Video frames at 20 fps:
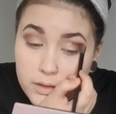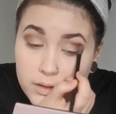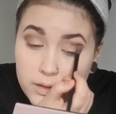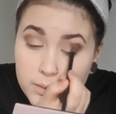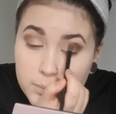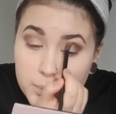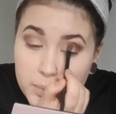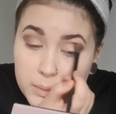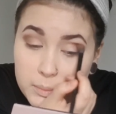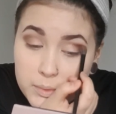
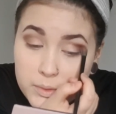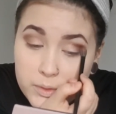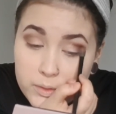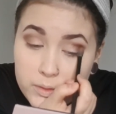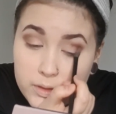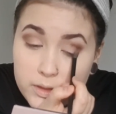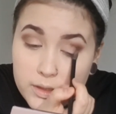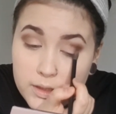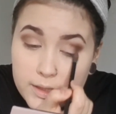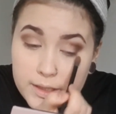And people
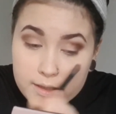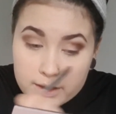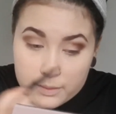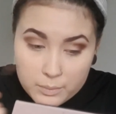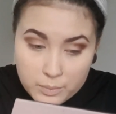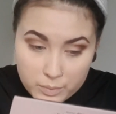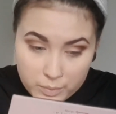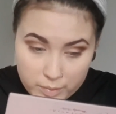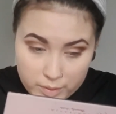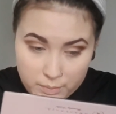are like,
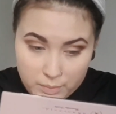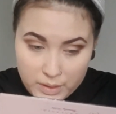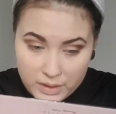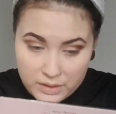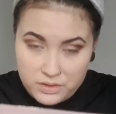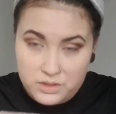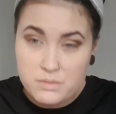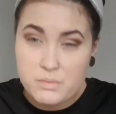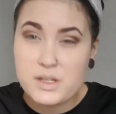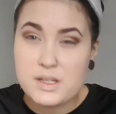but
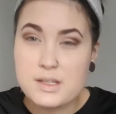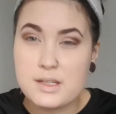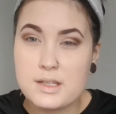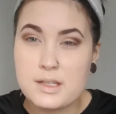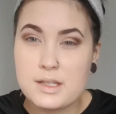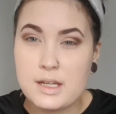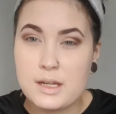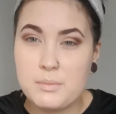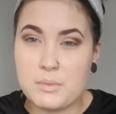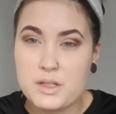Belgium is the
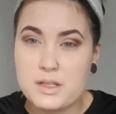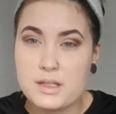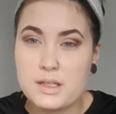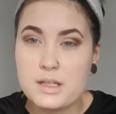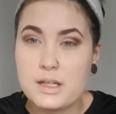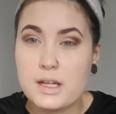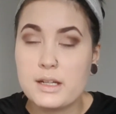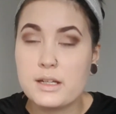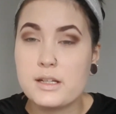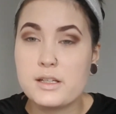same as the
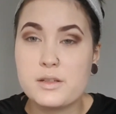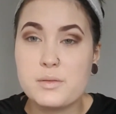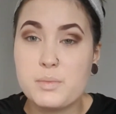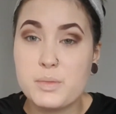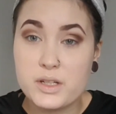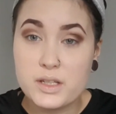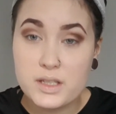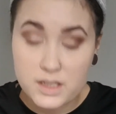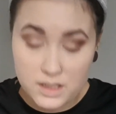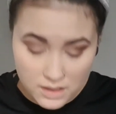Netherlands,
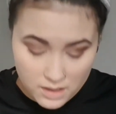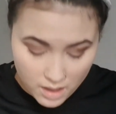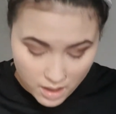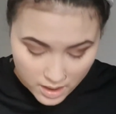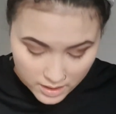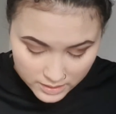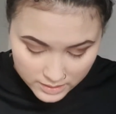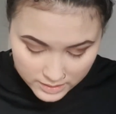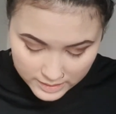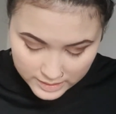but it's
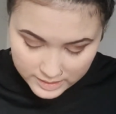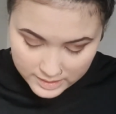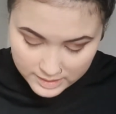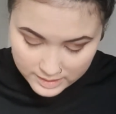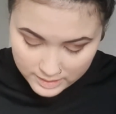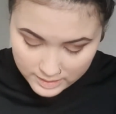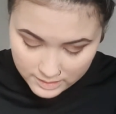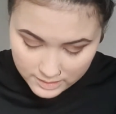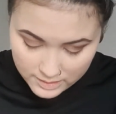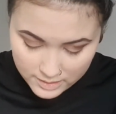not. It's
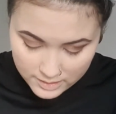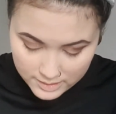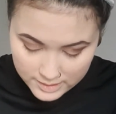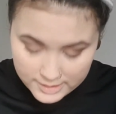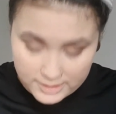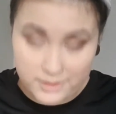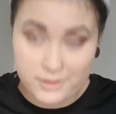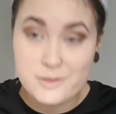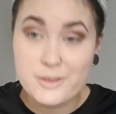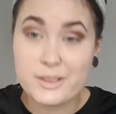
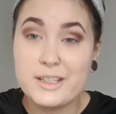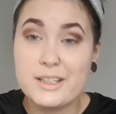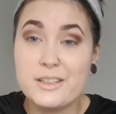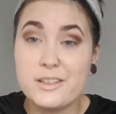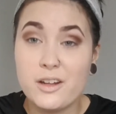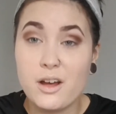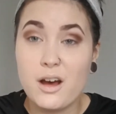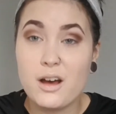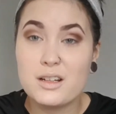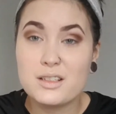literally
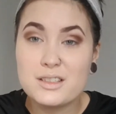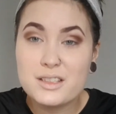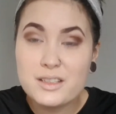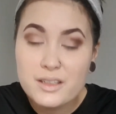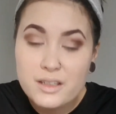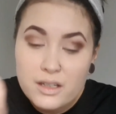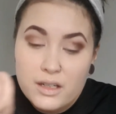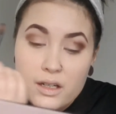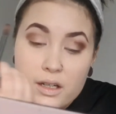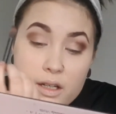not.
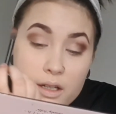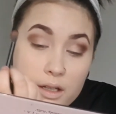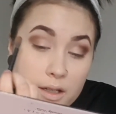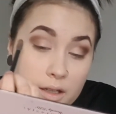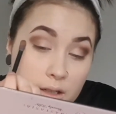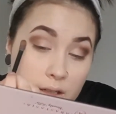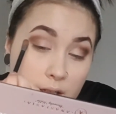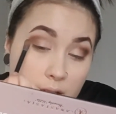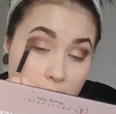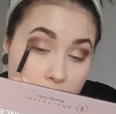
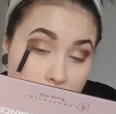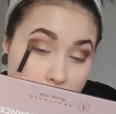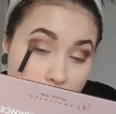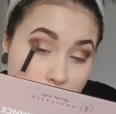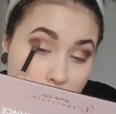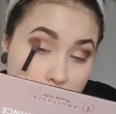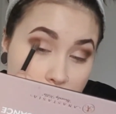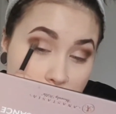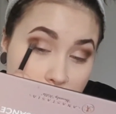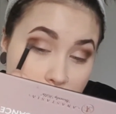Like, there
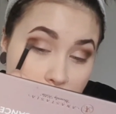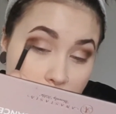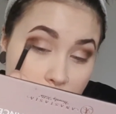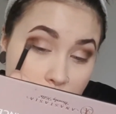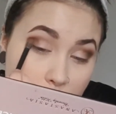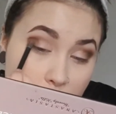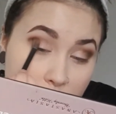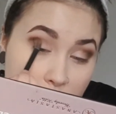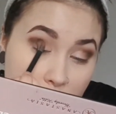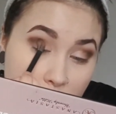were so
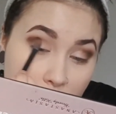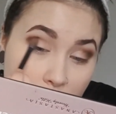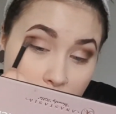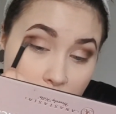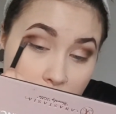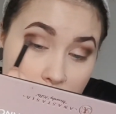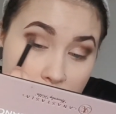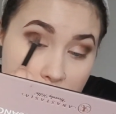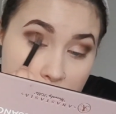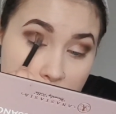many
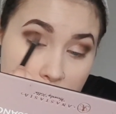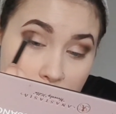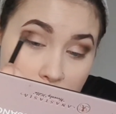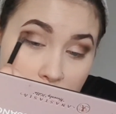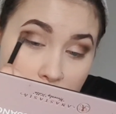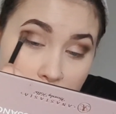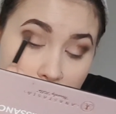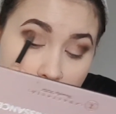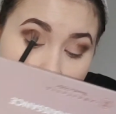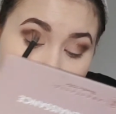things
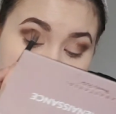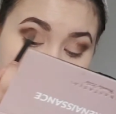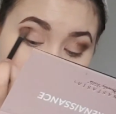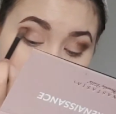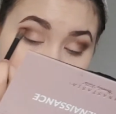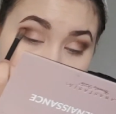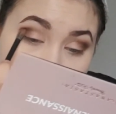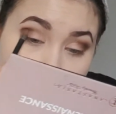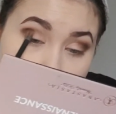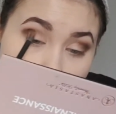
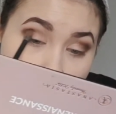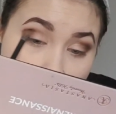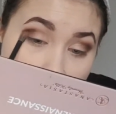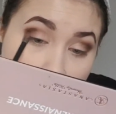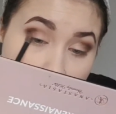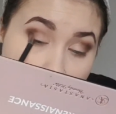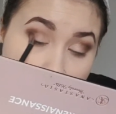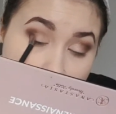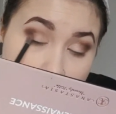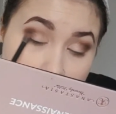that I
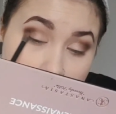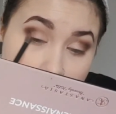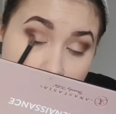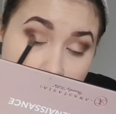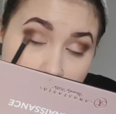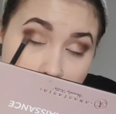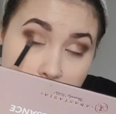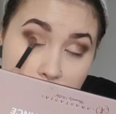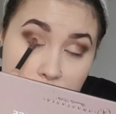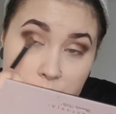had to
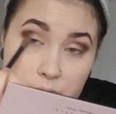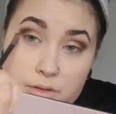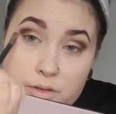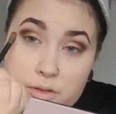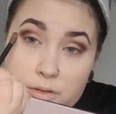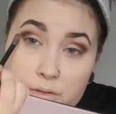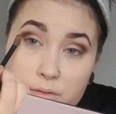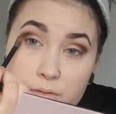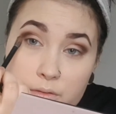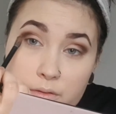get used
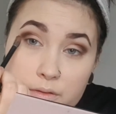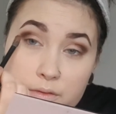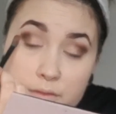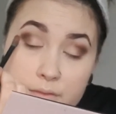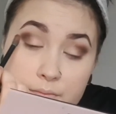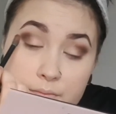to.